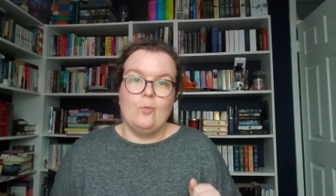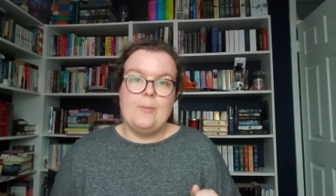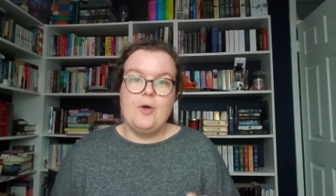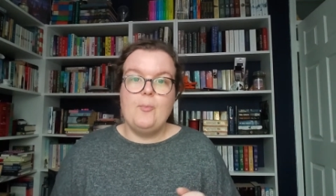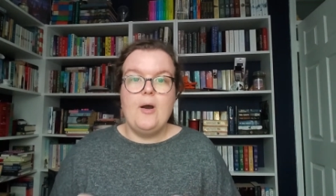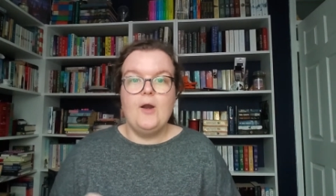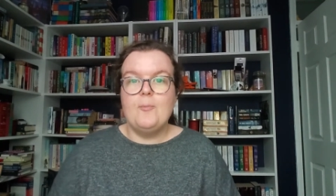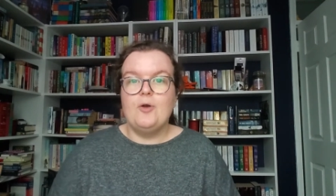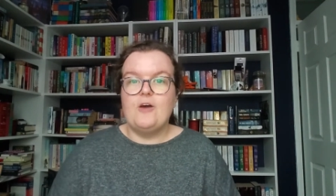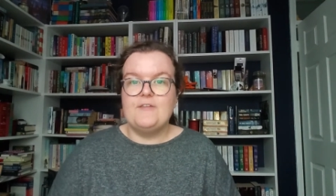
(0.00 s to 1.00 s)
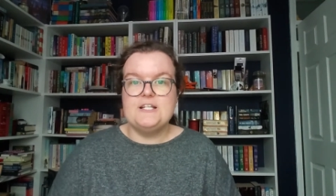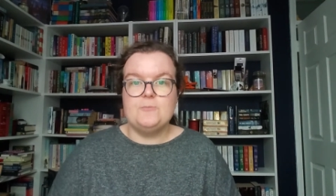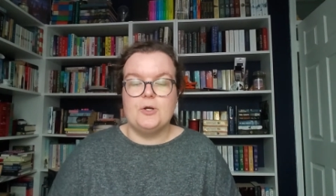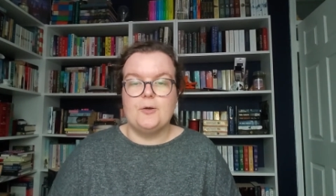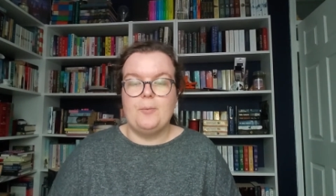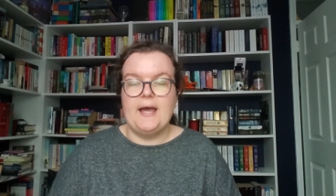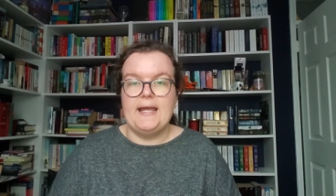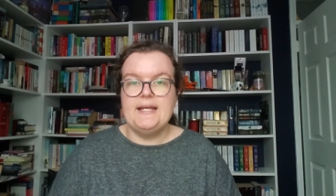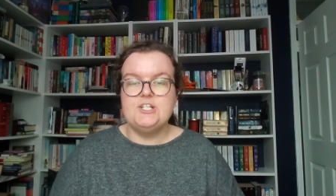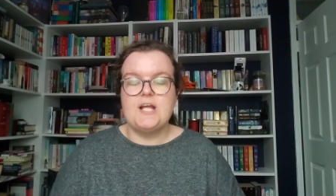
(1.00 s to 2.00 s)
we put a poll up on our Facebook
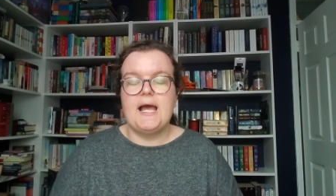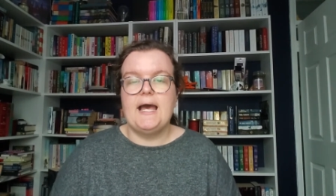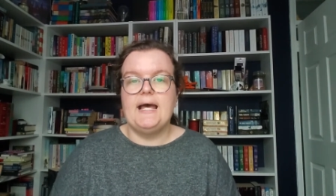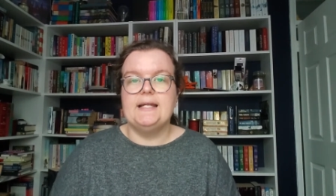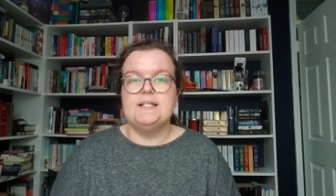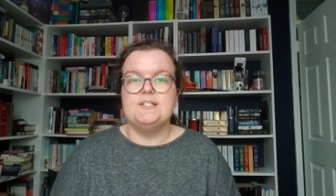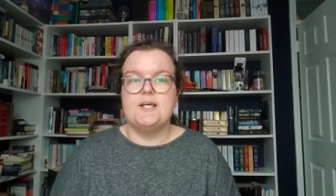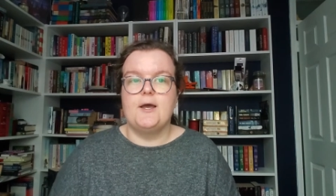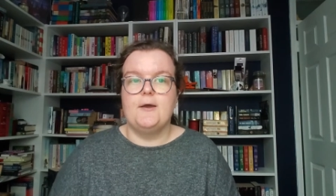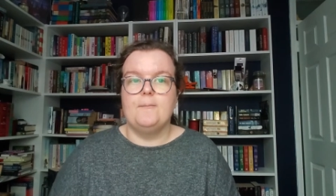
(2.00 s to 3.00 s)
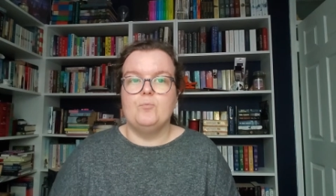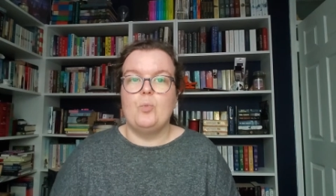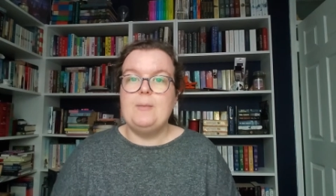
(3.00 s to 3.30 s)
page and um,